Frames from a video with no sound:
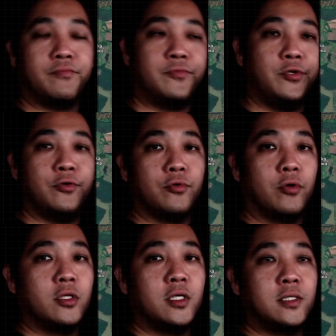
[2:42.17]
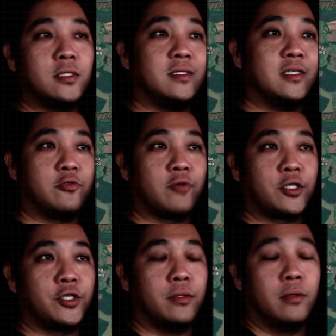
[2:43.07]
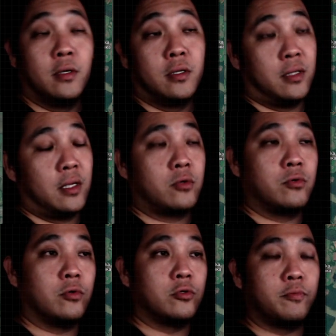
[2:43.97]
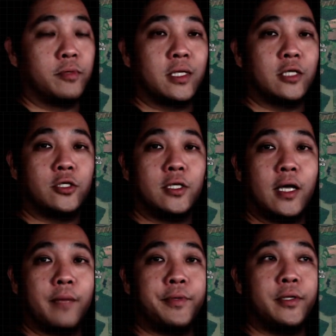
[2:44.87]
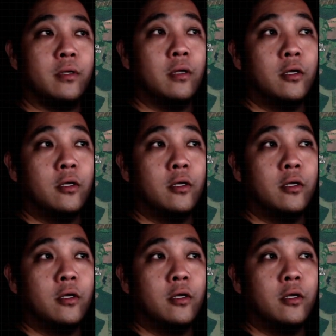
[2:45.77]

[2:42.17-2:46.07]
due to all this distraction. That could also potentially happen.